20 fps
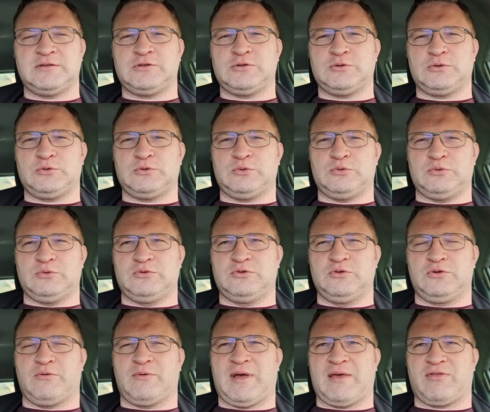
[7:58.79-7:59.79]
to
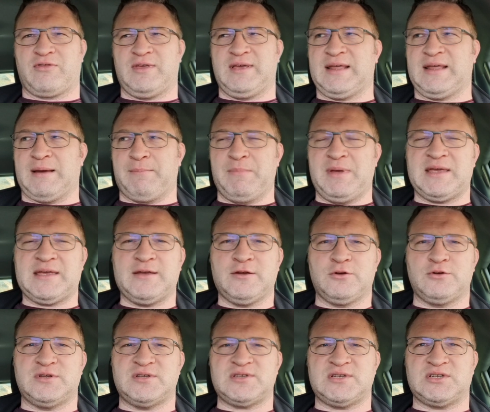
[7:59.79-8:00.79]
do the right and I'm
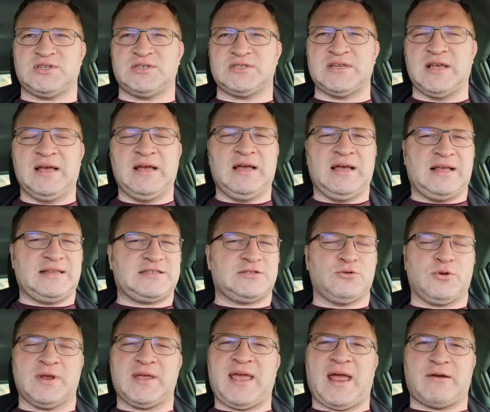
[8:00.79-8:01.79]
making good decisions, that's
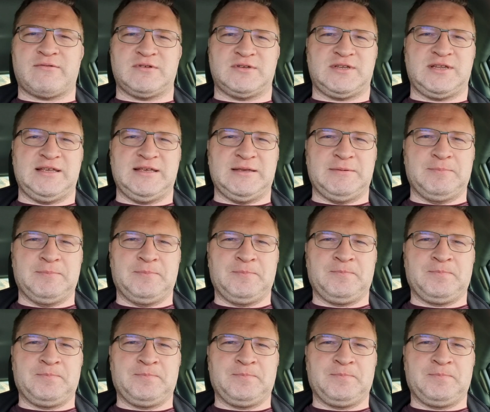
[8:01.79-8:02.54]
not a guarantee.